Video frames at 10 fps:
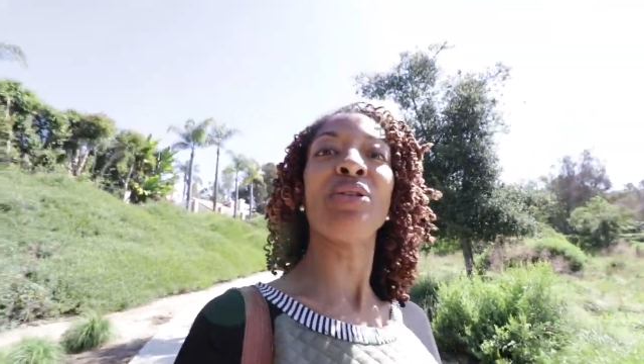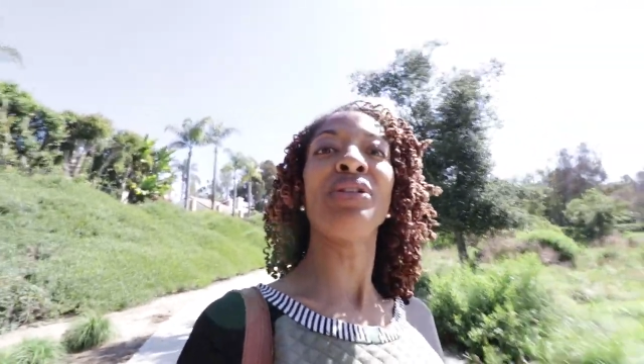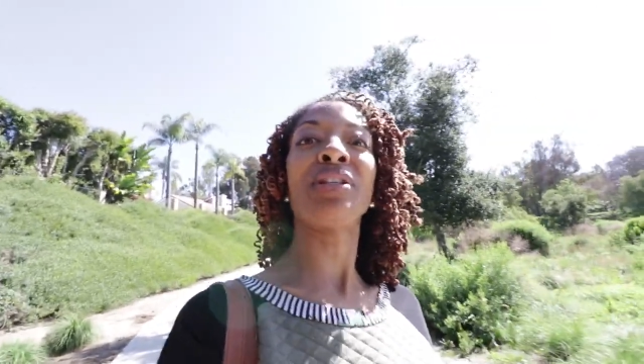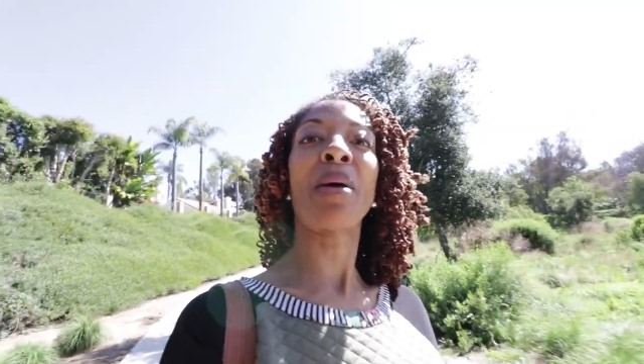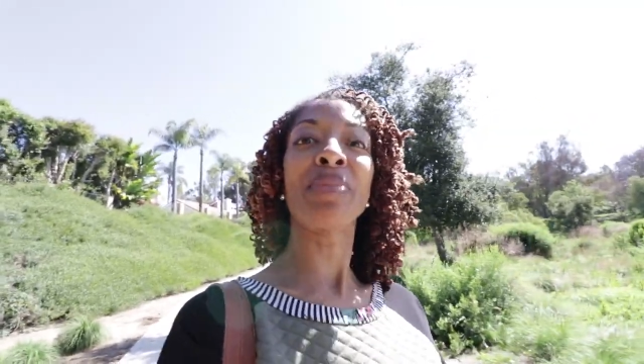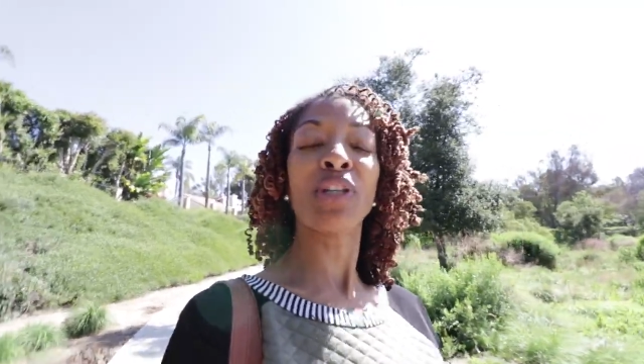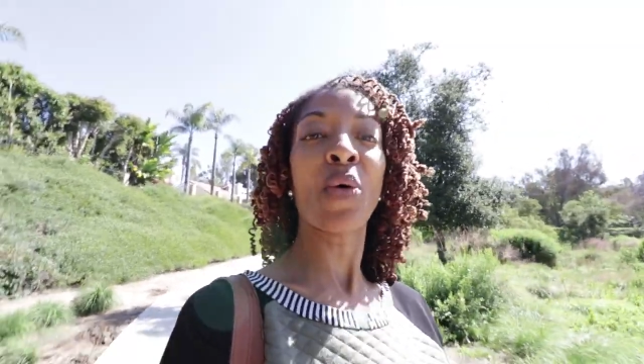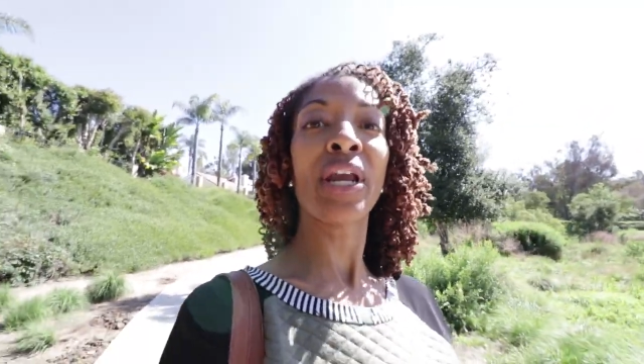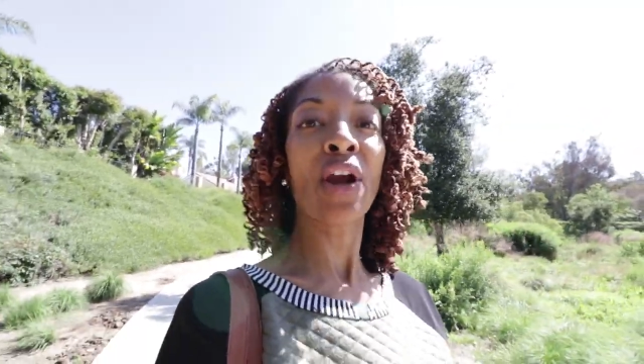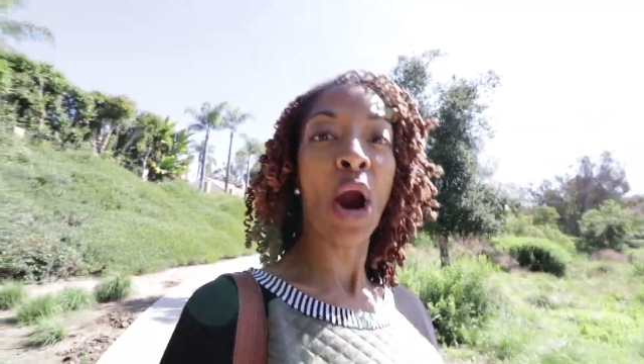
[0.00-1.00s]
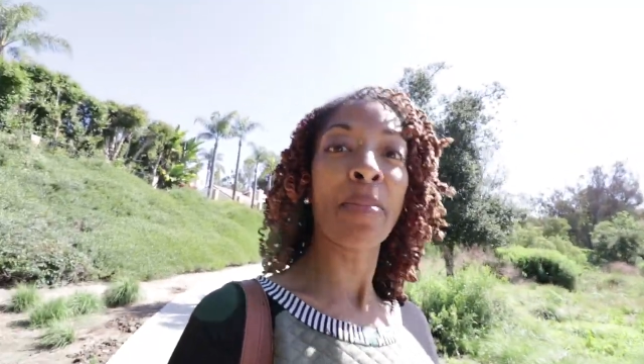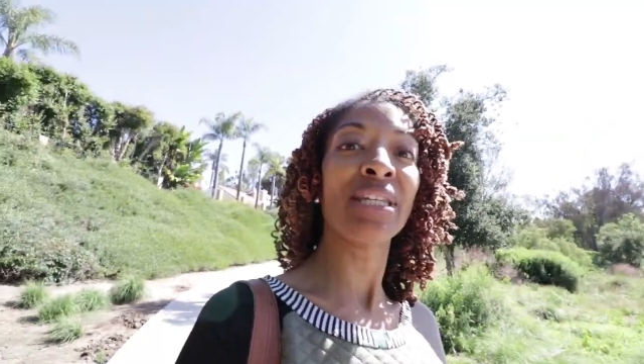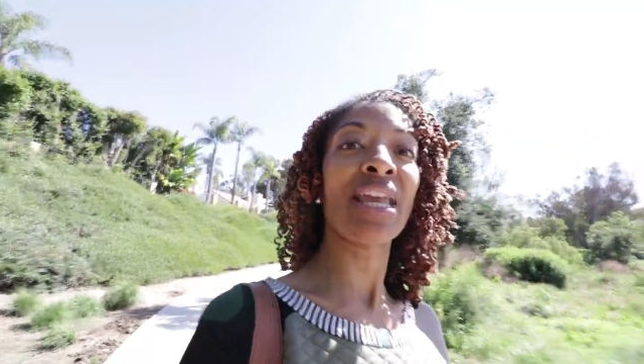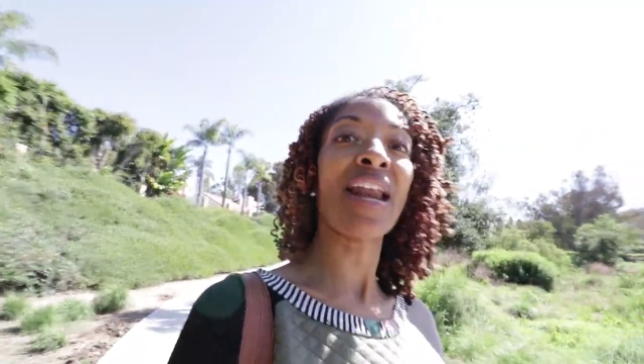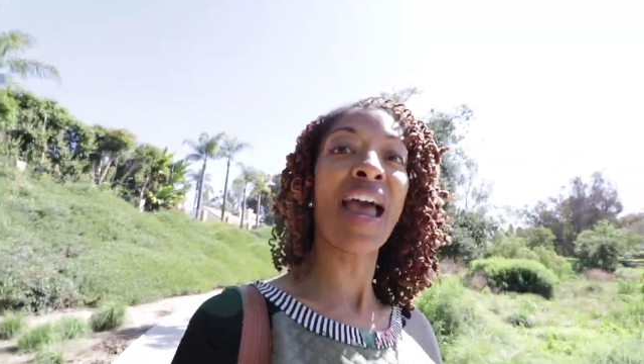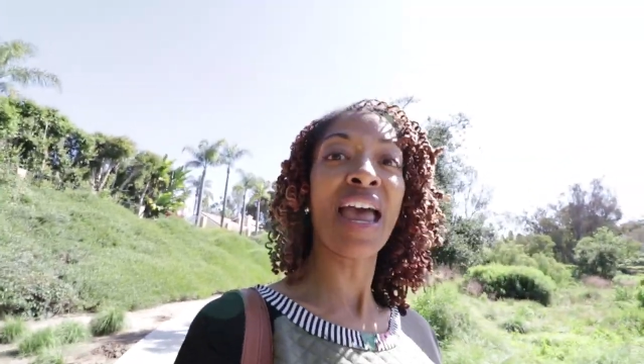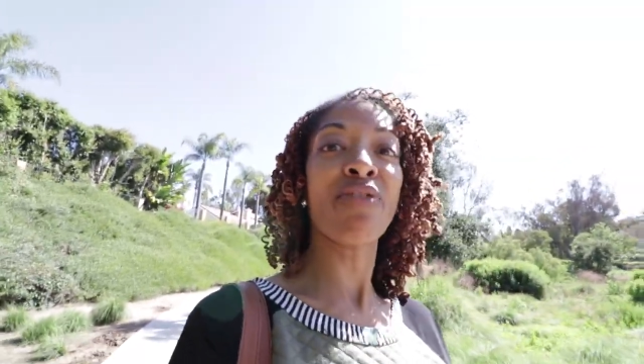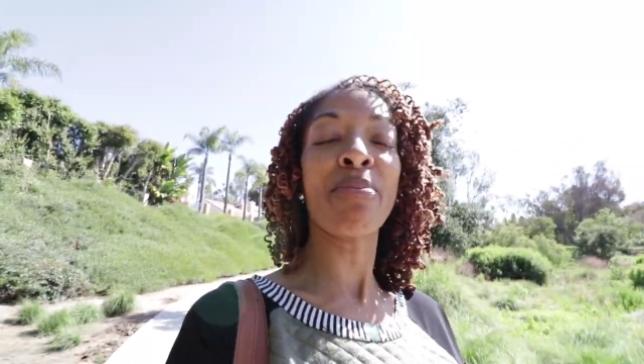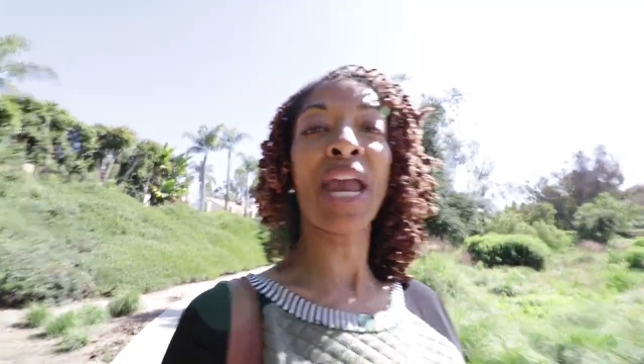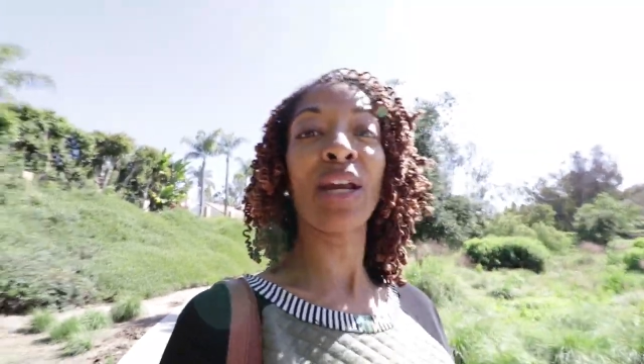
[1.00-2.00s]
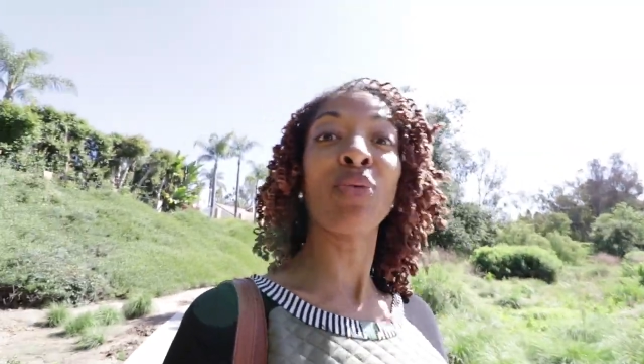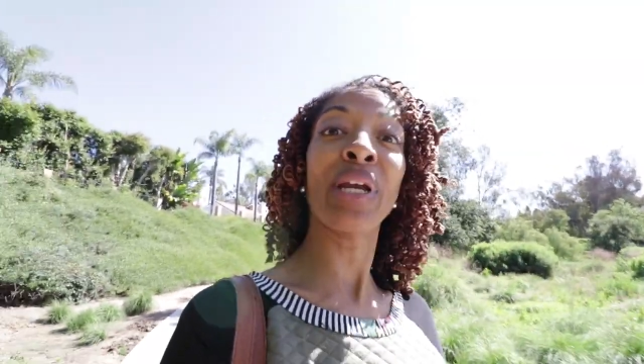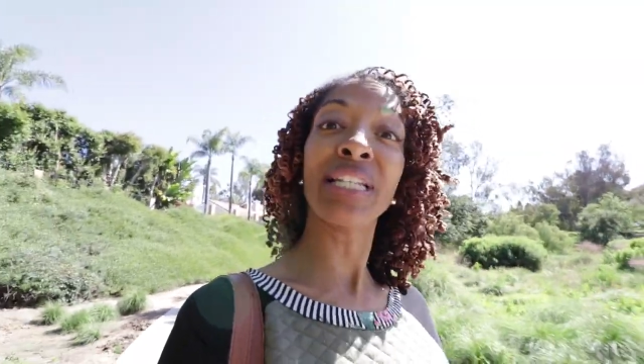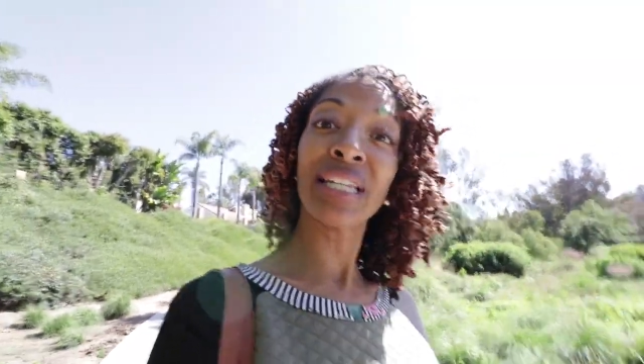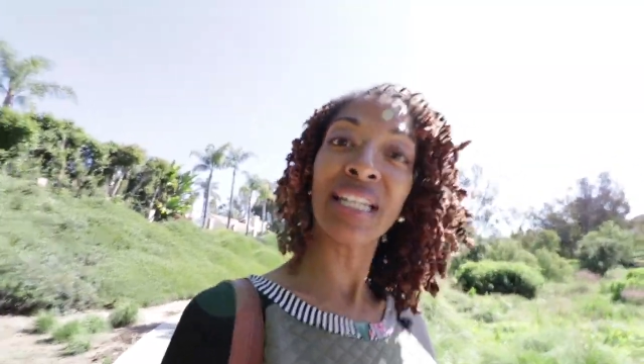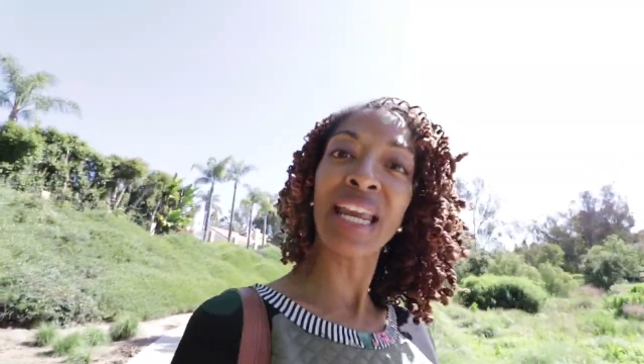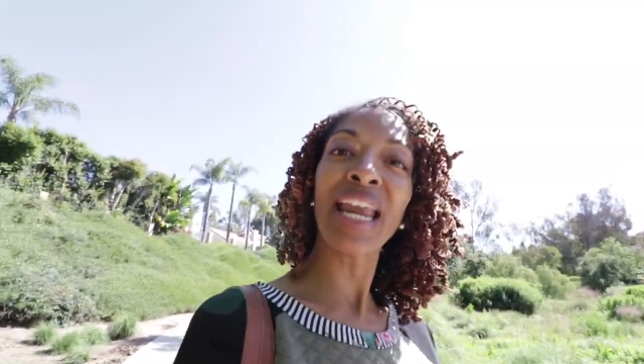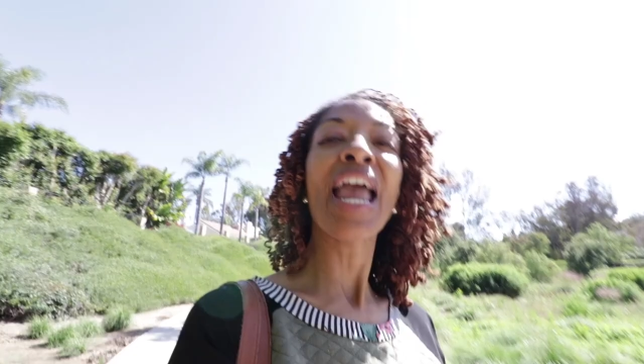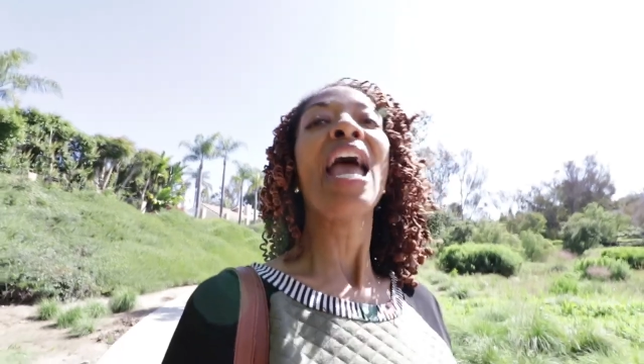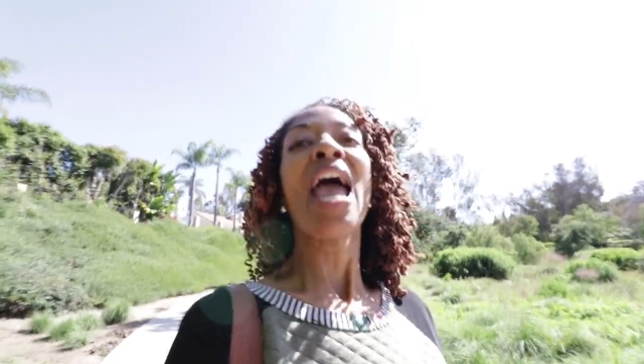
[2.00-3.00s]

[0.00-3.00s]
you some sewing garments that I have made recently.